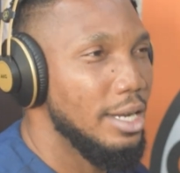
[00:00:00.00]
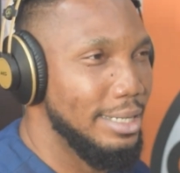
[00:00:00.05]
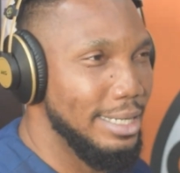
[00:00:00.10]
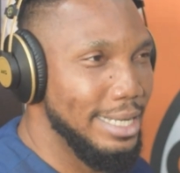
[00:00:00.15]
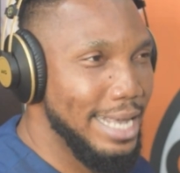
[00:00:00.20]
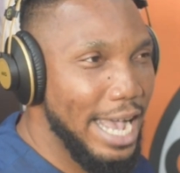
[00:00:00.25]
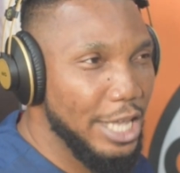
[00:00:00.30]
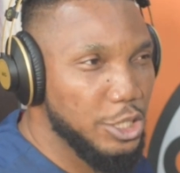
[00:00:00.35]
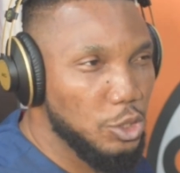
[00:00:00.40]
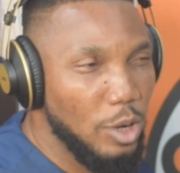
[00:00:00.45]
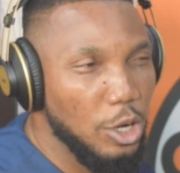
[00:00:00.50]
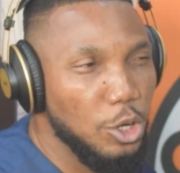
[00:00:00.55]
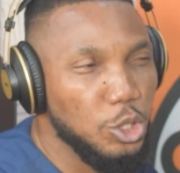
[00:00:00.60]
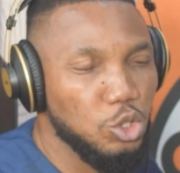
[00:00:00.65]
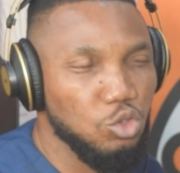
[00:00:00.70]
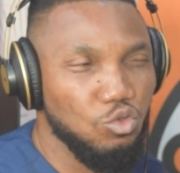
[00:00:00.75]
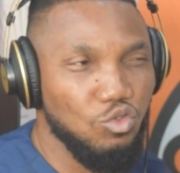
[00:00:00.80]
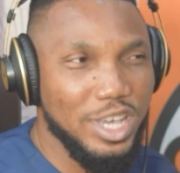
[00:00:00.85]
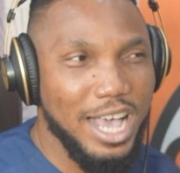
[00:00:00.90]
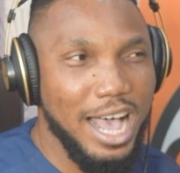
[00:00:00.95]
the guys who are going
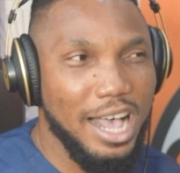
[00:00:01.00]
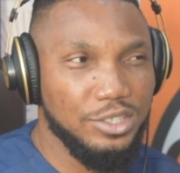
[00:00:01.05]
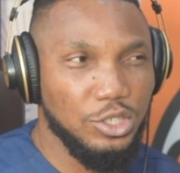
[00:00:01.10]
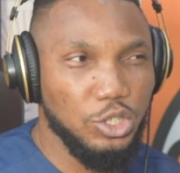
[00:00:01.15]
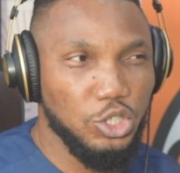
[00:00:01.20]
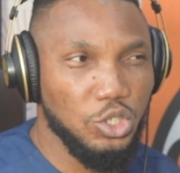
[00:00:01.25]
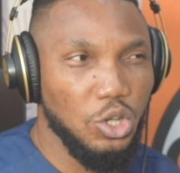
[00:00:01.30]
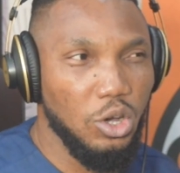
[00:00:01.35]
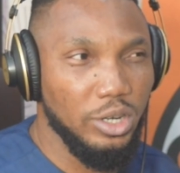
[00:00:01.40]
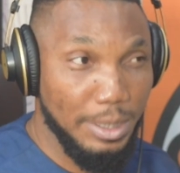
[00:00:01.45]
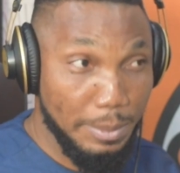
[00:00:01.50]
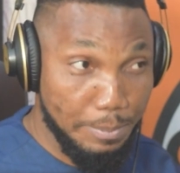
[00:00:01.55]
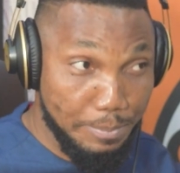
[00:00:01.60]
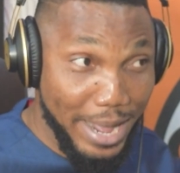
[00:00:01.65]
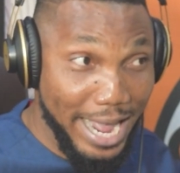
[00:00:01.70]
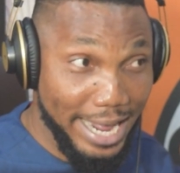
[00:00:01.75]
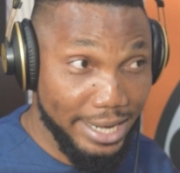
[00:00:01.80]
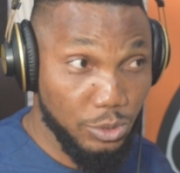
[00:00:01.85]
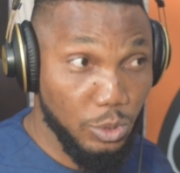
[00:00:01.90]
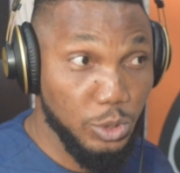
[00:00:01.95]
to rehearse the song, the
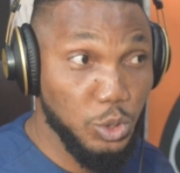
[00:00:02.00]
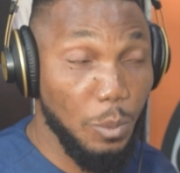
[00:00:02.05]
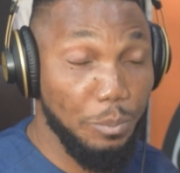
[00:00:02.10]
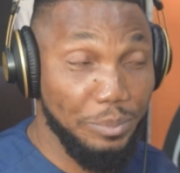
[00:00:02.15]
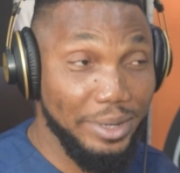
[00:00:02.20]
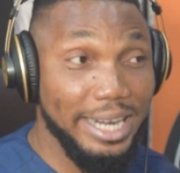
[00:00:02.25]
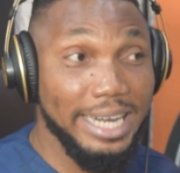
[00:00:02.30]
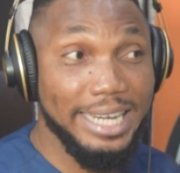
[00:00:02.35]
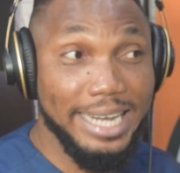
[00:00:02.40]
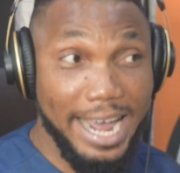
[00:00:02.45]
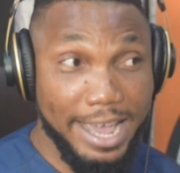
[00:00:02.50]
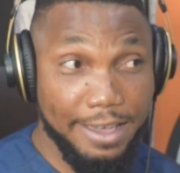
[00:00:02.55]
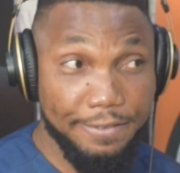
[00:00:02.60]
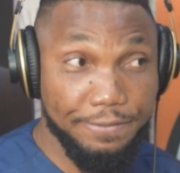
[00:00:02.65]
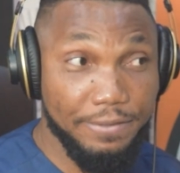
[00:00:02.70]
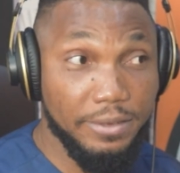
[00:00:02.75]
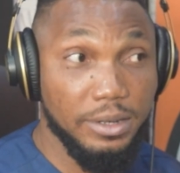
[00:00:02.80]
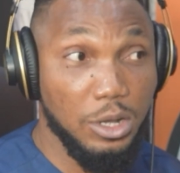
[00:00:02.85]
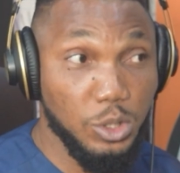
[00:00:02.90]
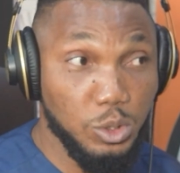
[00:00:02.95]
band going to play
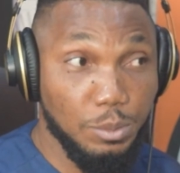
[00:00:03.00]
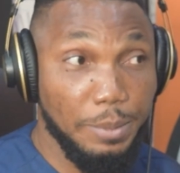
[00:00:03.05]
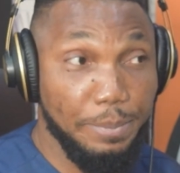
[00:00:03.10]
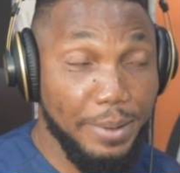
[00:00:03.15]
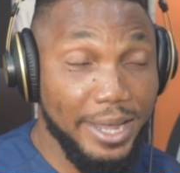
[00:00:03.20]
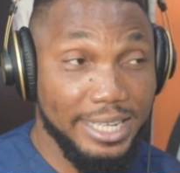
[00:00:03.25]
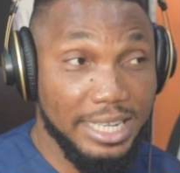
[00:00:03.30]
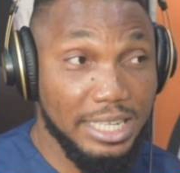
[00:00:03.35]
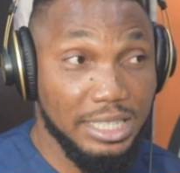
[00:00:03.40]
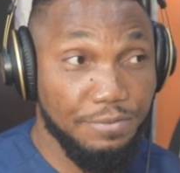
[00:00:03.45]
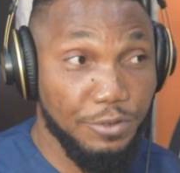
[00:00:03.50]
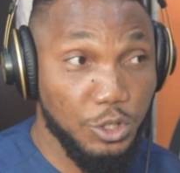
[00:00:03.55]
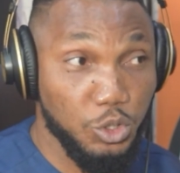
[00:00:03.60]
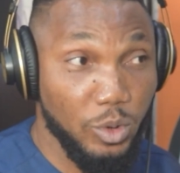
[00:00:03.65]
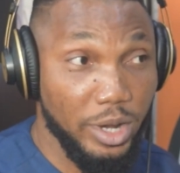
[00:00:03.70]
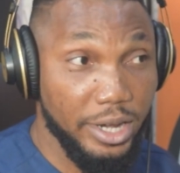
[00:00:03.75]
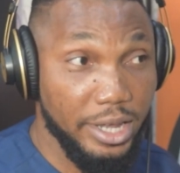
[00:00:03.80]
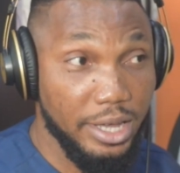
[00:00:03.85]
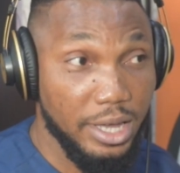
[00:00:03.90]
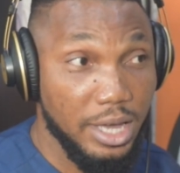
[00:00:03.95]
live, they're going to be paid
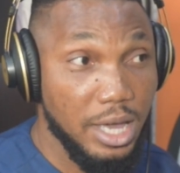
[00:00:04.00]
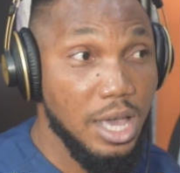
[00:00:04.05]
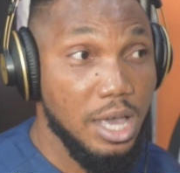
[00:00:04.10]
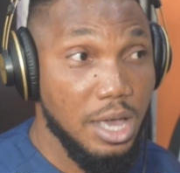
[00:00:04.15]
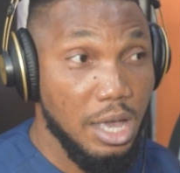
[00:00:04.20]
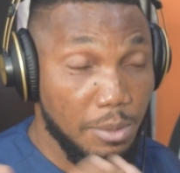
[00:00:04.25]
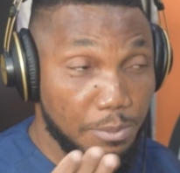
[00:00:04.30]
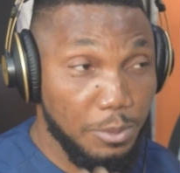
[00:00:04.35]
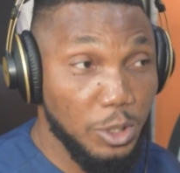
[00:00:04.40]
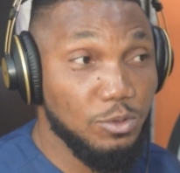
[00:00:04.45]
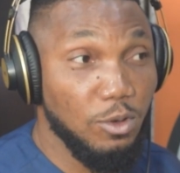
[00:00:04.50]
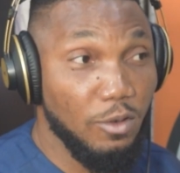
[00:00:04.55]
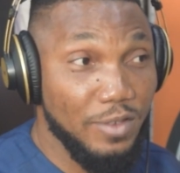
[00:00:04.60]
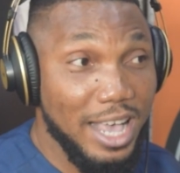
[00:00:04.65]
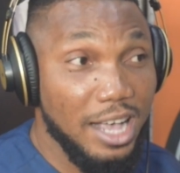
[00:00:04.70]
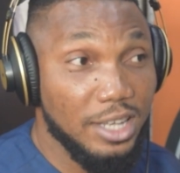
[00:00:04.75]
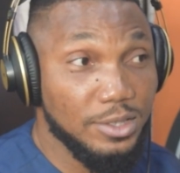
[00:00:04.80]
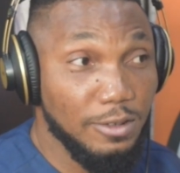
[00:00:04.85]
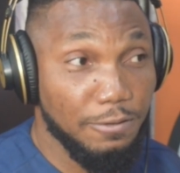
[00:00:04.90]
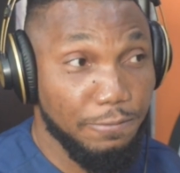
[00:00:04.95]
individually, both for
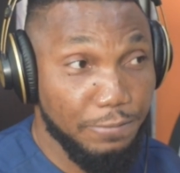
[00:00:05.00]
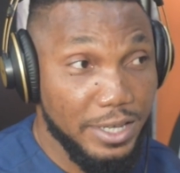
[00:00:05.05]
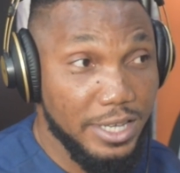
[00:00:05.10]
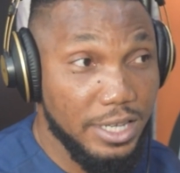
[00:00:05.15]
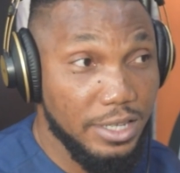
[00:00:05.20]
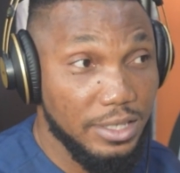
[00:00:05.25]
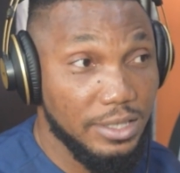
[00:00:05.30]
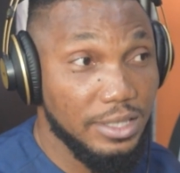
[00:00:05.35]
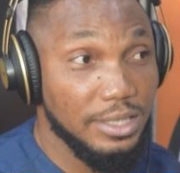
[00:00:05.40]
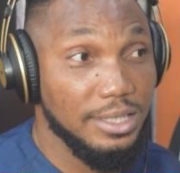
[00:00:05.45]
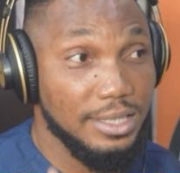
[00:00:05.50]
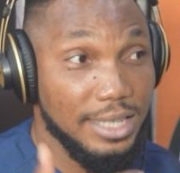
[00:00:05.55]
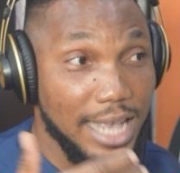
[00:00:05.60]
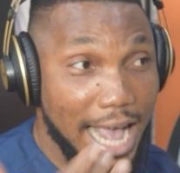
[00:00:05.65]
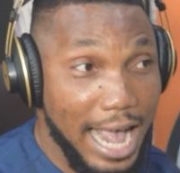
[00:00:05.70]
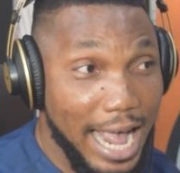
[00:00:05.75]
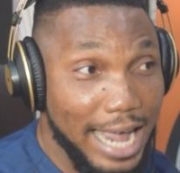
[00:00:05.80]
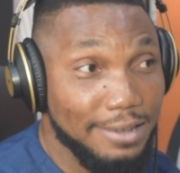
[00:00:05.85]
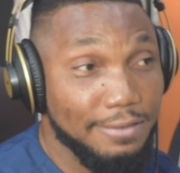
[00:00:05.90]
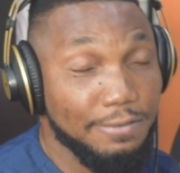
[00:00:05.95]
rehearsal fees
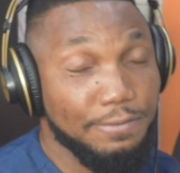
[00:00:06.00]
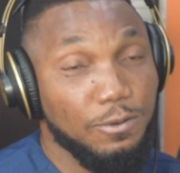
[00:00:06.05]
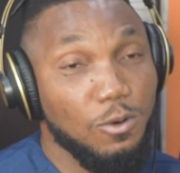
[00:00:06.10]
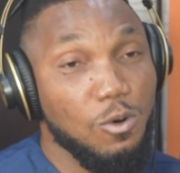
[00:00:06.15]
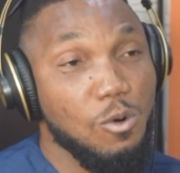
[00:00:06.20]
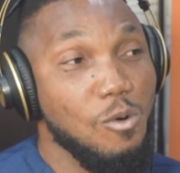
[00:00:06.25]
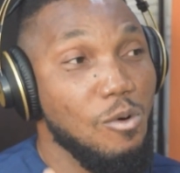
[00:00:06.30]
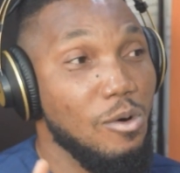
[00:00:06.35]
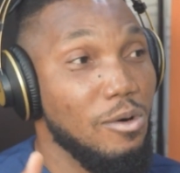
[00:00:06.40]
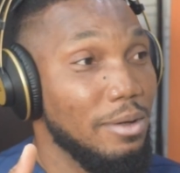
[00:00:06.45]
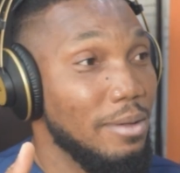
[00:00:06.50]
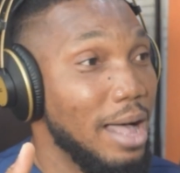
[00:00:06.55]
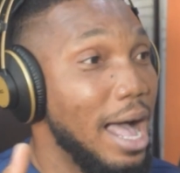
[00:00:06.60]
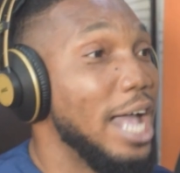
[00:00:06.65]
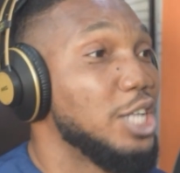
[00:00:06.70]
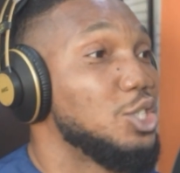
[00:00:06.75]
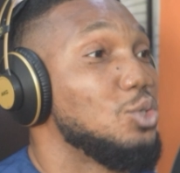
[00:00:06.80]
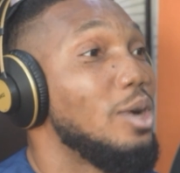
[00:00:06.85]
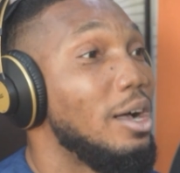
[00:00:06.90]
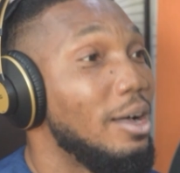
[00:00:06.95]
and for the
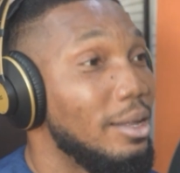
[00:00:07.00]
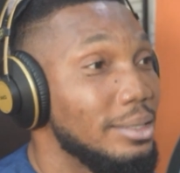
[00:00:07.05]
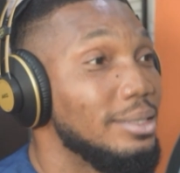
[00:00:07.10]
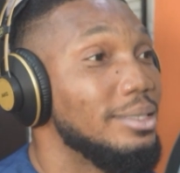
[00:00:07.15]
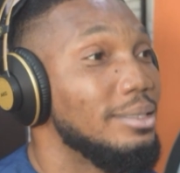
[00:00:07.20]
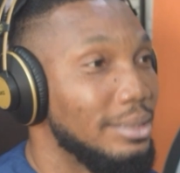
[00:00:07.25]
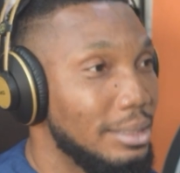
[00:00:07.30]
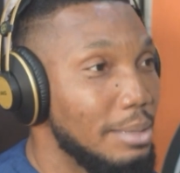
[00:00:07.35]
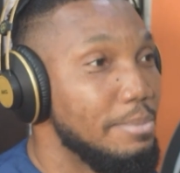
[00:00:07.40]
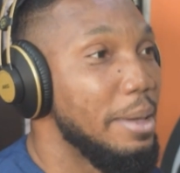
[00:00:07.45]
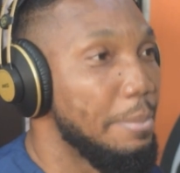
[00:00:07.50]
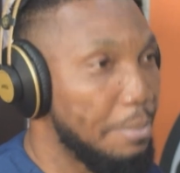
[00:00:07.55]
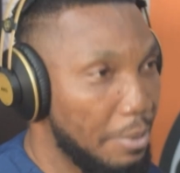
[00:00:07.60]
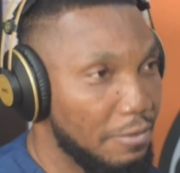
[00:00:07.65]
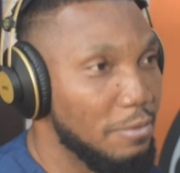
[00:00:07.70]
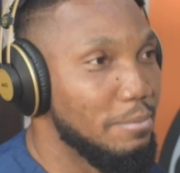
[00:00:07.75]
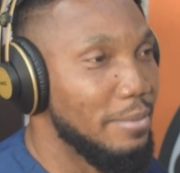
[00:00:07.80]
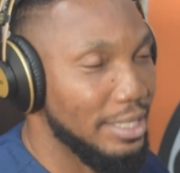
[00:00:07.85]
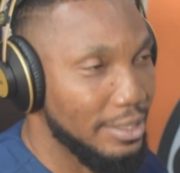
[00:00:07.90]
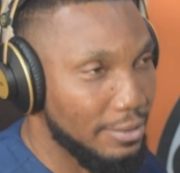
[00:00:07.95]
main
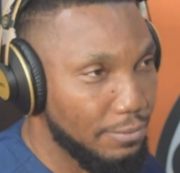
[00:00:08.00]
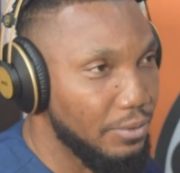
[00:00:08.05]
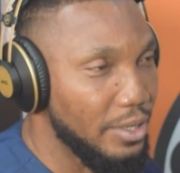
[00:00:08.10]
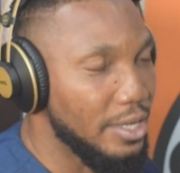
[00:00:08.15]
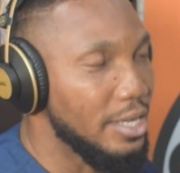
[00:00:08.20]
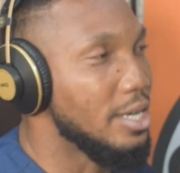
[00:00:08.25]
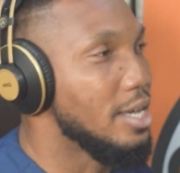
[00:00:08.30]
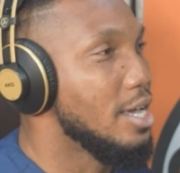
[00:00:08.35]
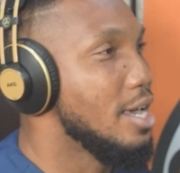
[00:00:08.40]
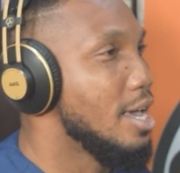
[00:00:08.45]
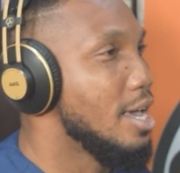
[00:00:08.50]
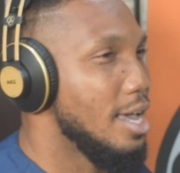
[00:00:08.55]
performance fee.